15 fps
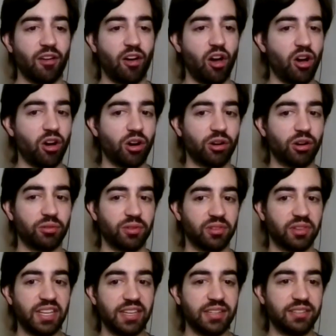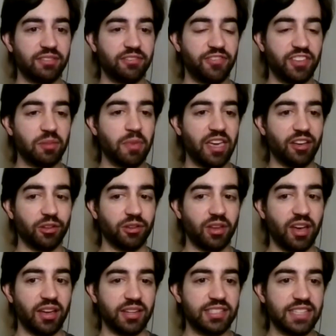Our lead female,
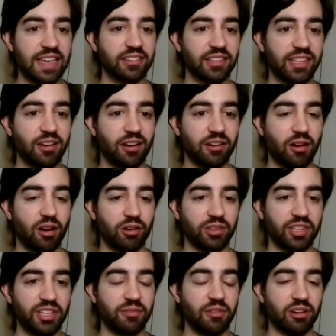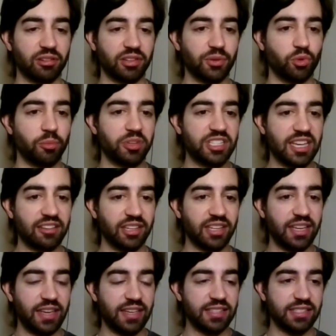Daly, our lead woman,
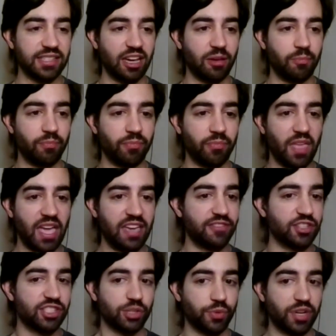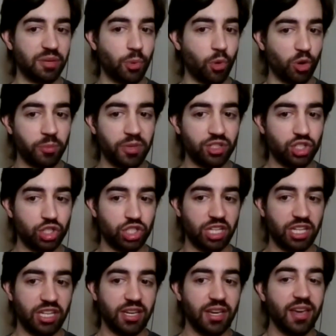Daly, is Ava Serene Portman.
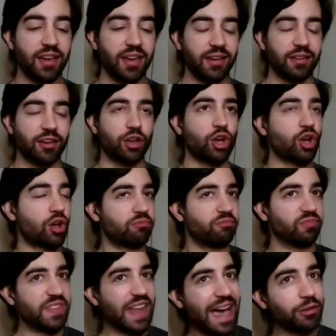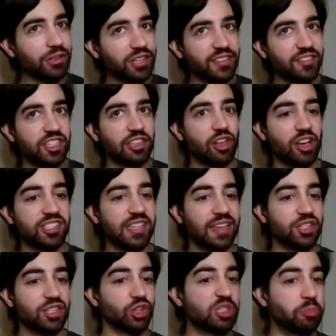She now lives in Los
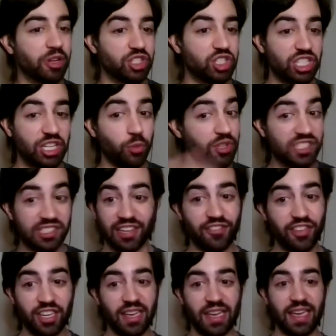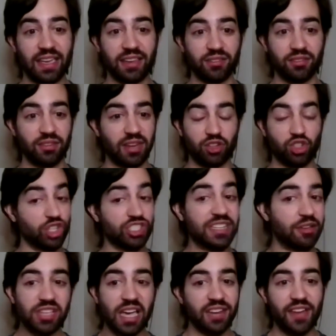Angeles, but she was living in just
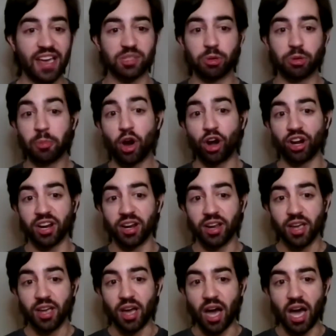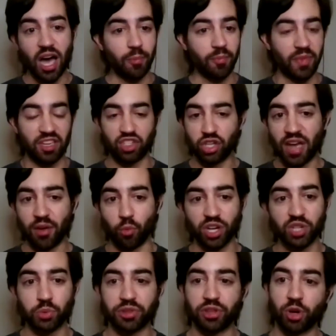outside of Asbury Park. I
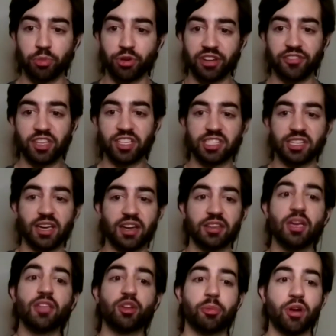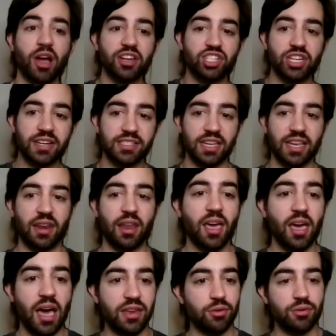worked with her previously on another project, and
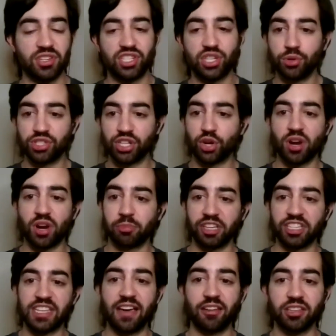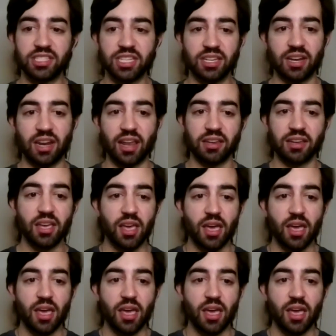I knew that she was incredibly talented, and I